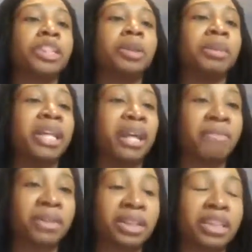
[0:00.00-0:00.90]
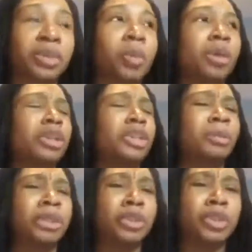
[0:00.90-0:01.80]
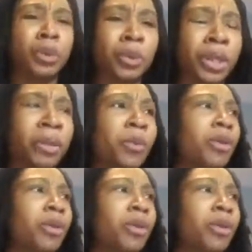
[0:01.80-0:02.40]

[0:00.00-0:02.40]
should be effortless. Work should be a joy.